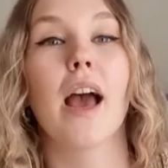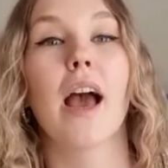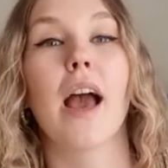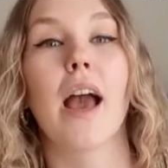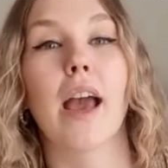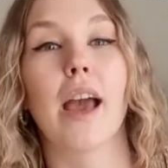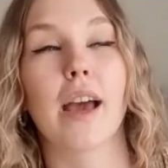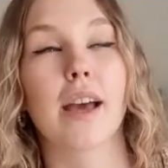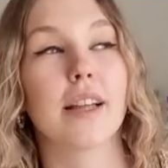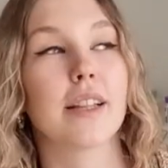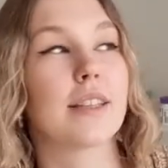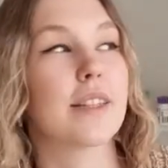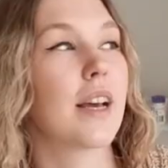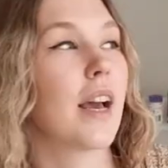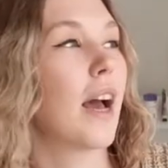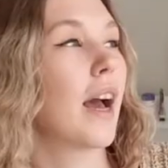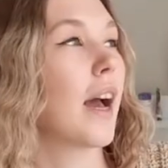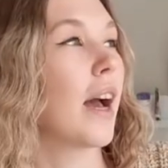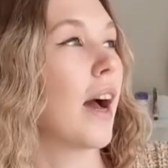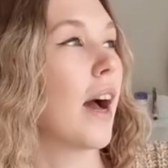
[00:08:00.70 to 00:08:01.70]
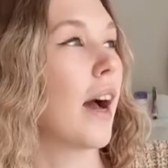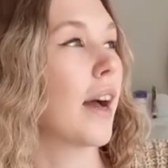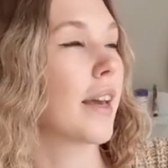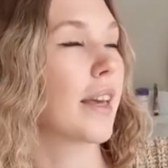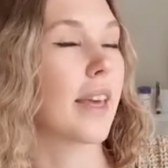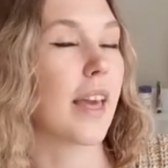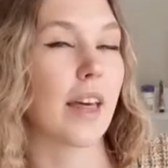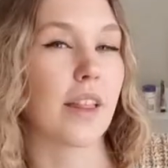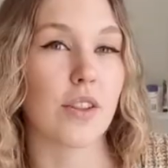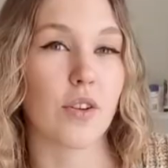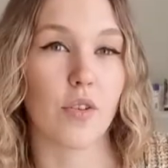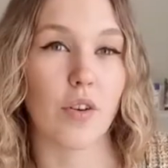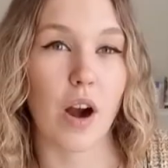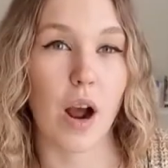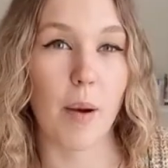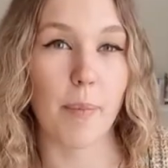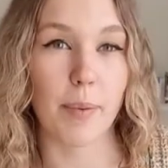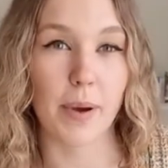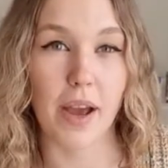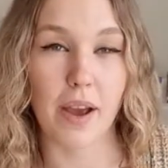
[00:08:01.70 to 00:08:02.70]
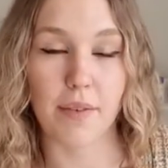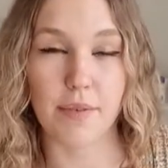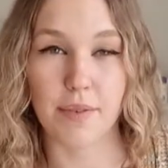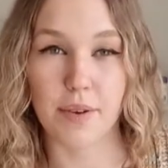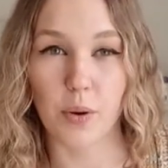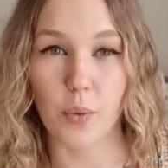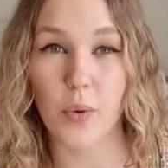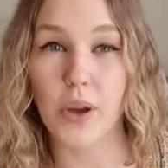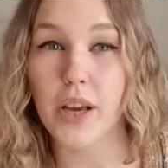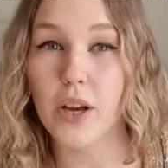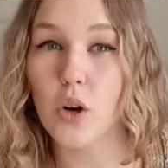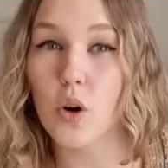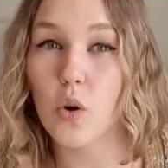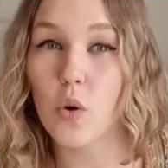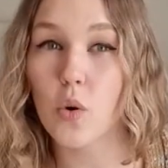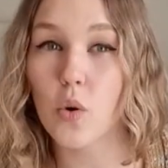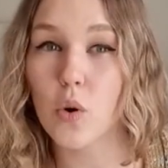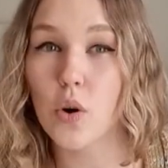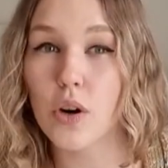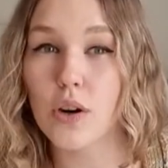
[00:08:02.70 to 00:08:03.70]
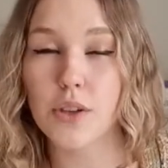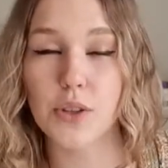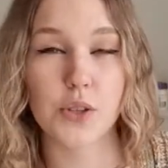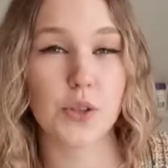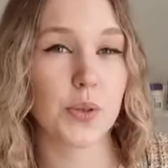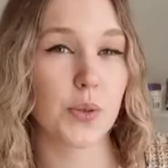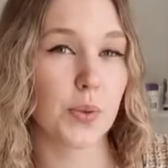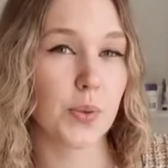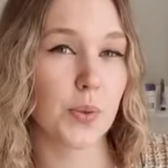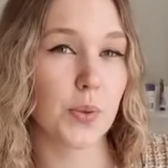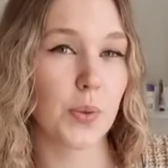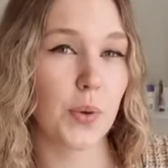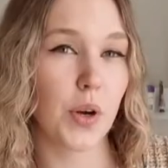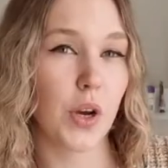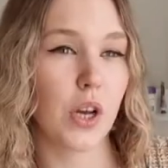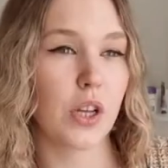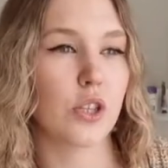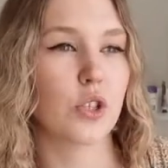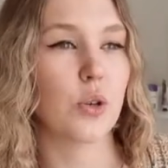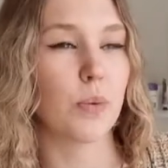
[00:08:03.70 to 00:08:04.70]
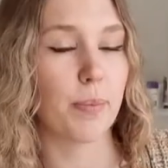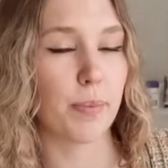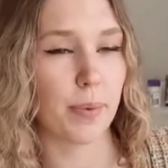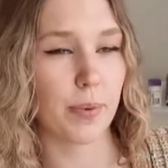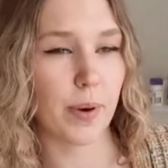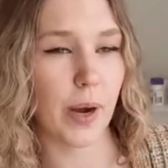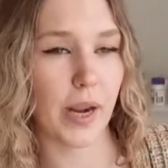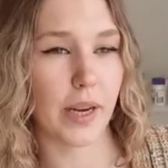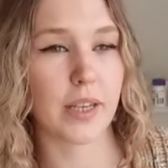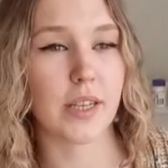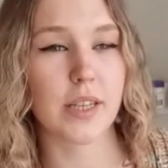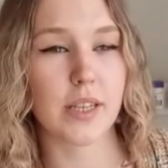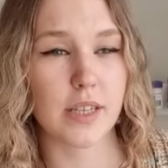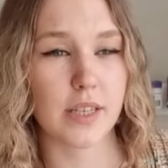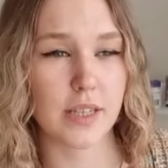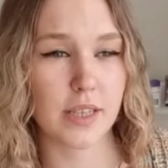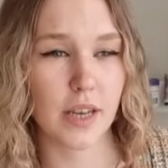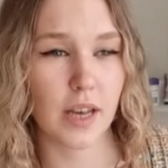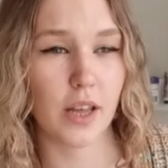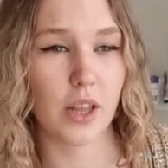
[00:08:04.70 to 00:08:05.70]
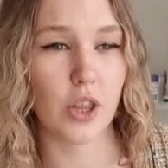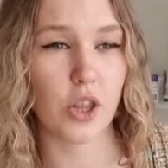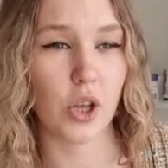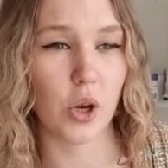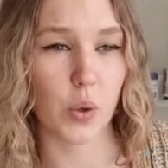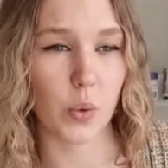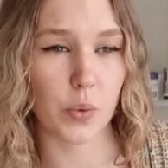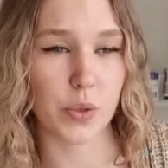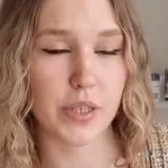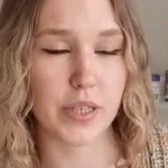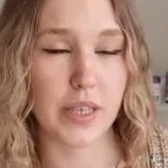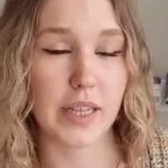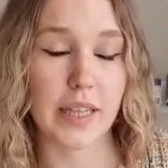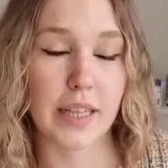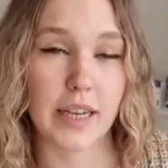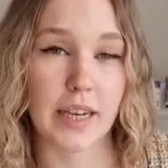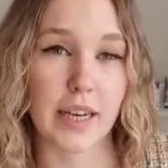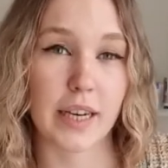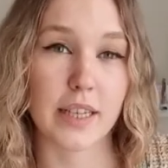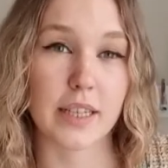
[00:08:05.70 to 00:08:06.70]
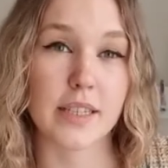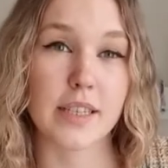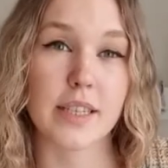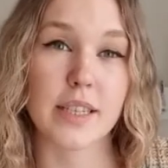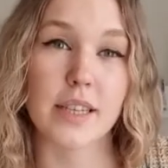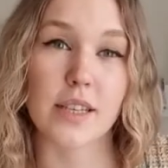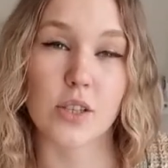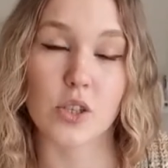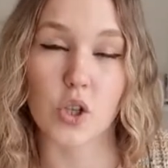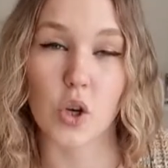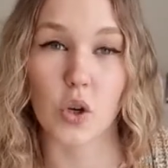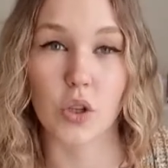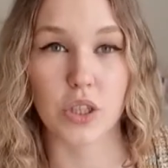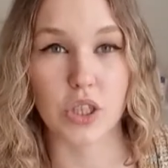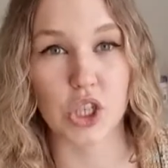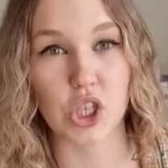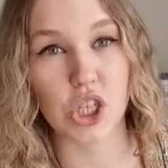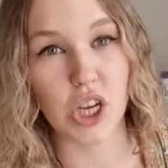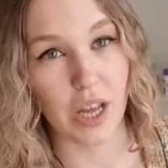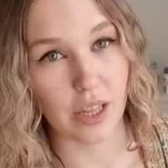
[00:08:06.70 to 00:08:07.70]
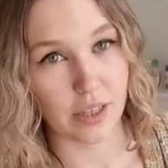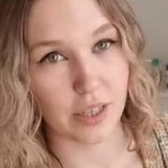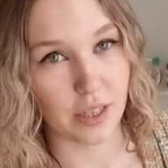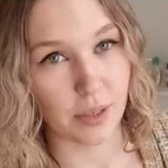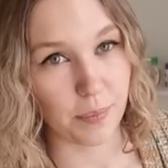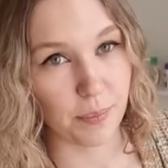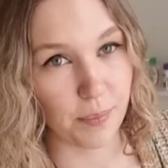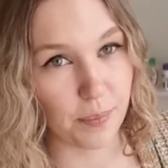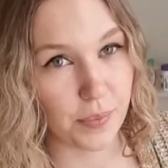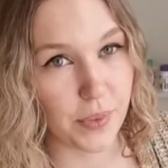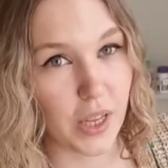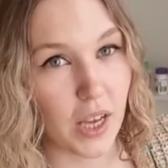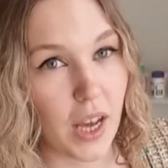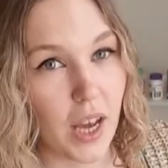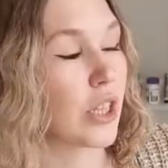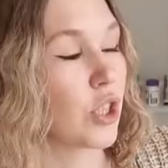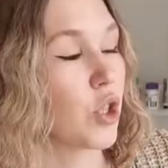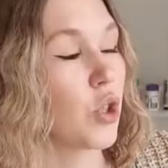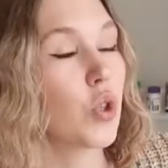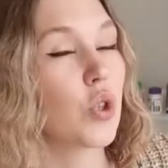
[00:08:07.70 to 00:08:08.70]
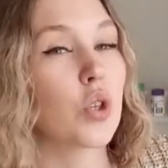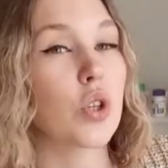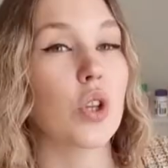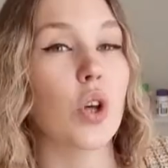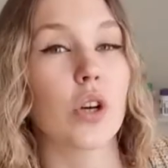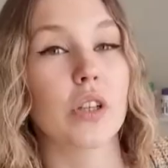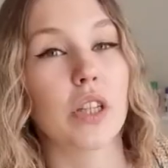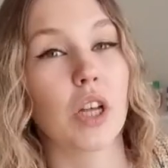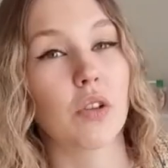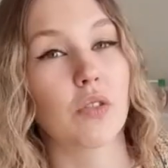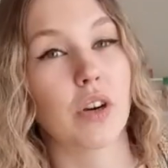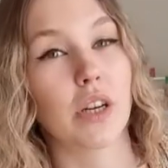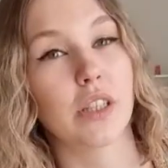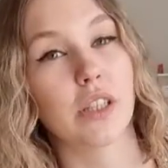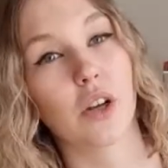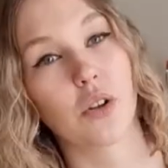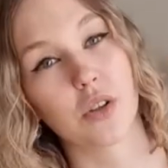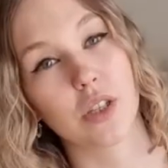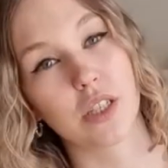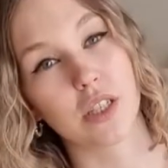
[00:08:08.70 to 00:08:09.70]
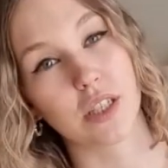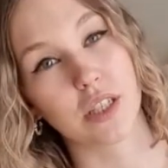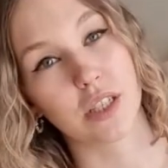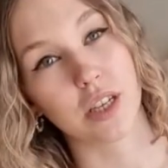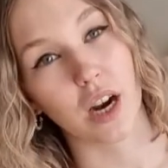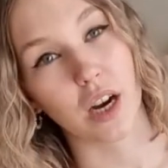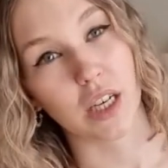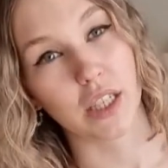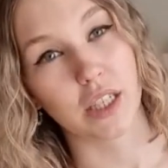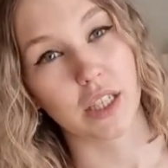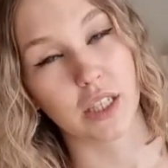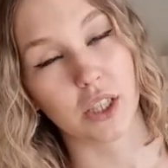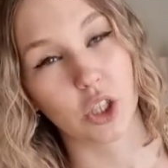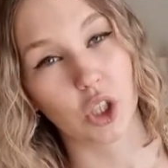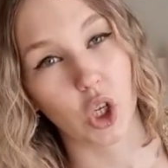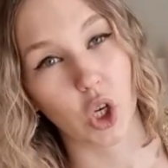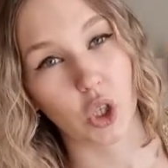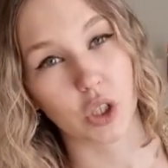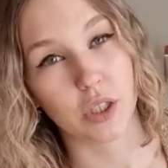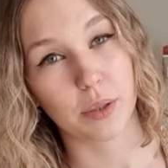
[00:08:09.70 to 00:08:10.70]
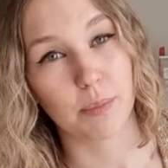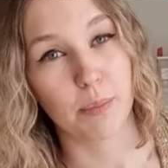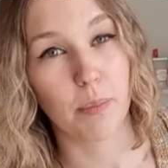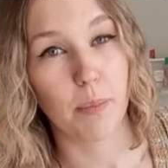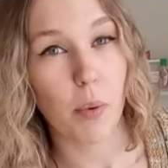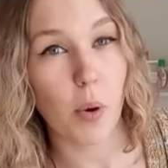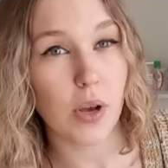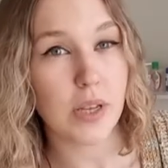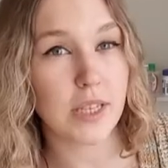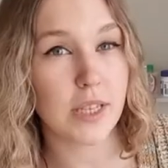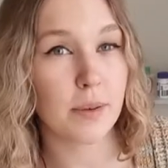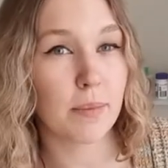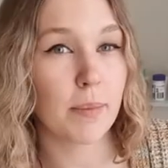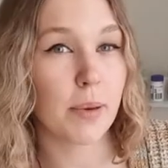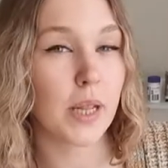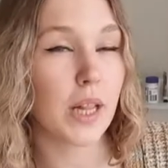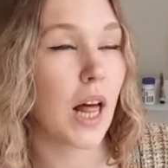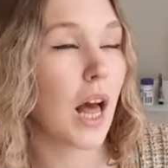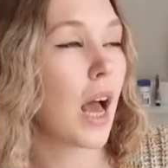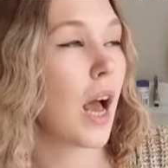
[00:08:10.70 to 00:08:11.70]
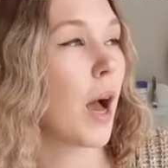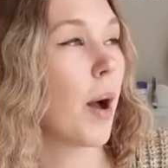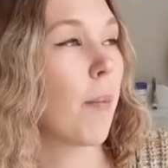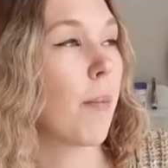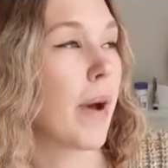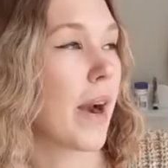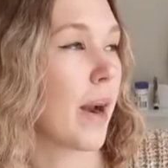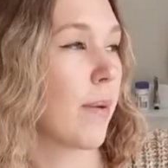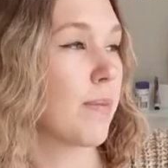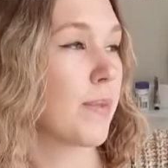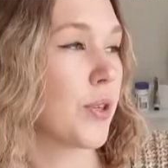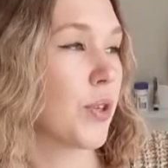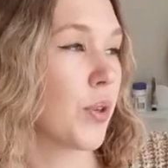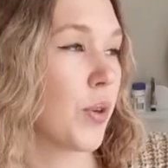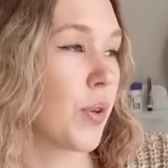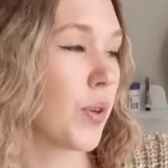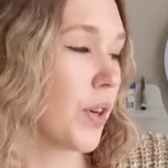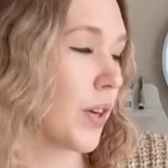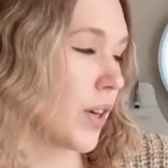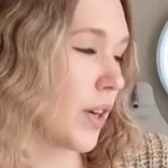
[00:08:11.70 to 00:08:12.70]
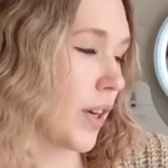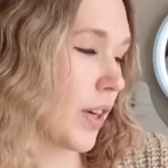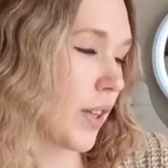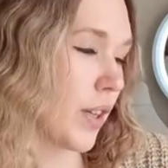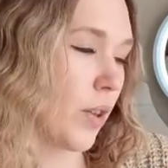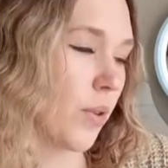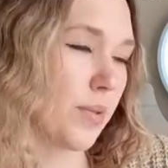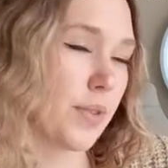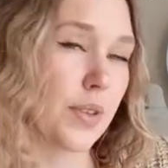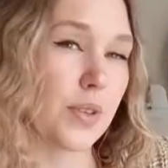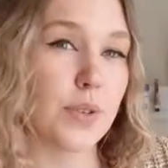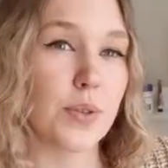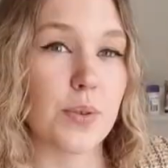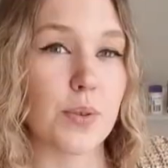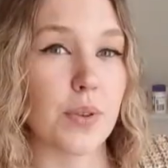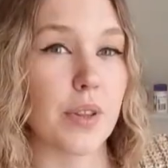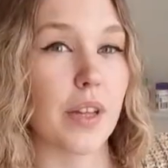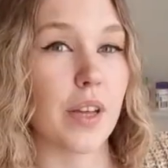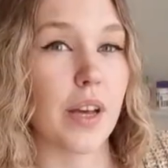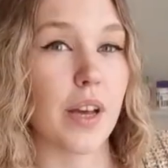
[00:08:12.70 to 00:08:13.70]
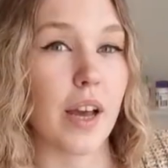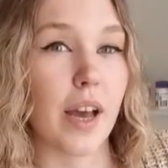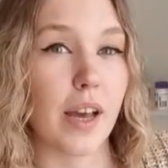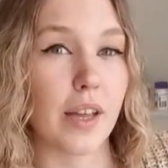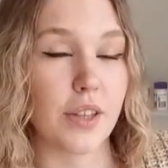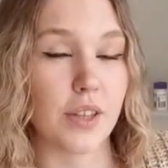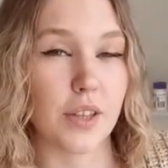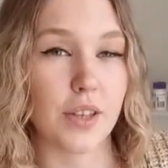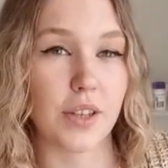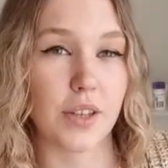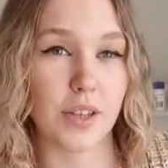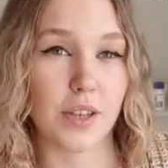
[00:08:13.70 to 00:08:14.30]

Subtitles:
and gather up every week or two to practice those clinical skills on each other. Due to lockdown right now, this is currently not possible, but I'm sure closer to the end